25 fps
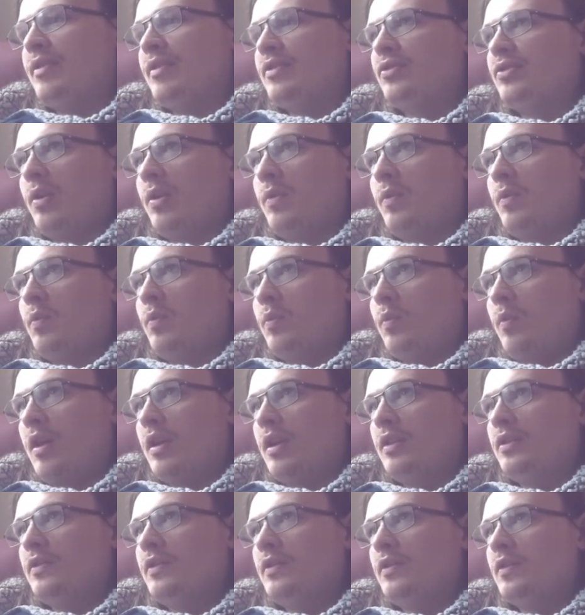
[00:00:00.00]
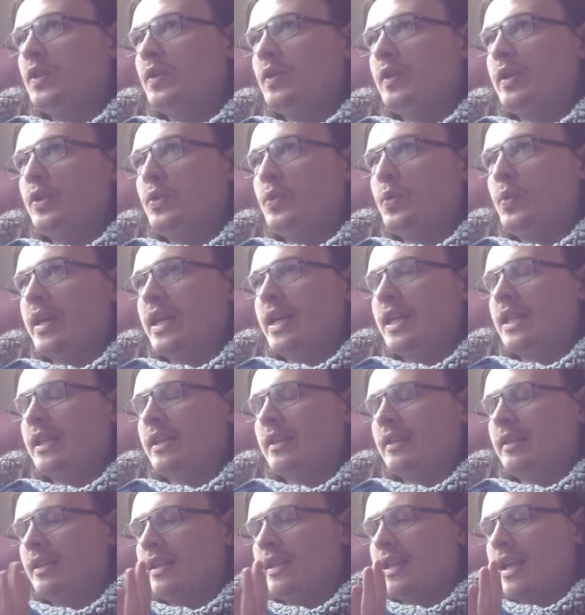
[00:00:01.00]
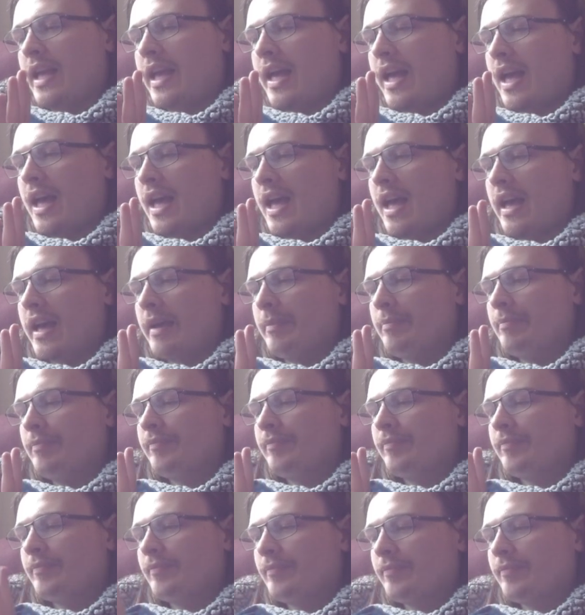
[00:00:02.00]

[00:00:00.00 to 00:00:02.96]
100 quid. Um,